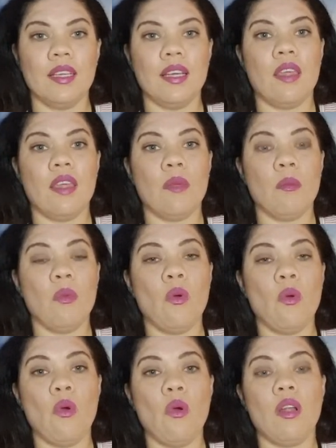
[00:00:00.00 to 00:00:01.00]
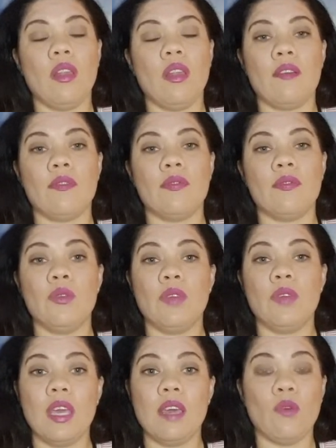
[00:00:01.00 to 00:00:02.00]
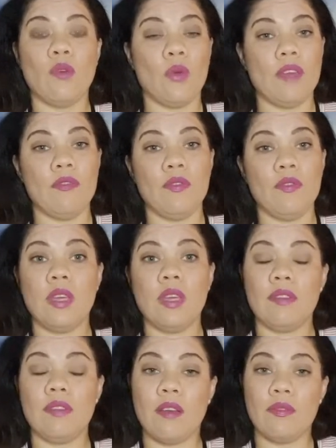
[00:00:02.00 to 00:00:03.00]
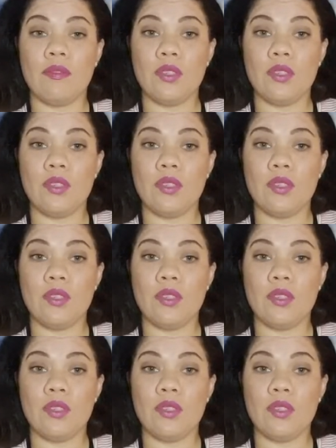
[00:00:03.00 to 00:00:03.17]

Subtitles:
the more love you give, or if you give love to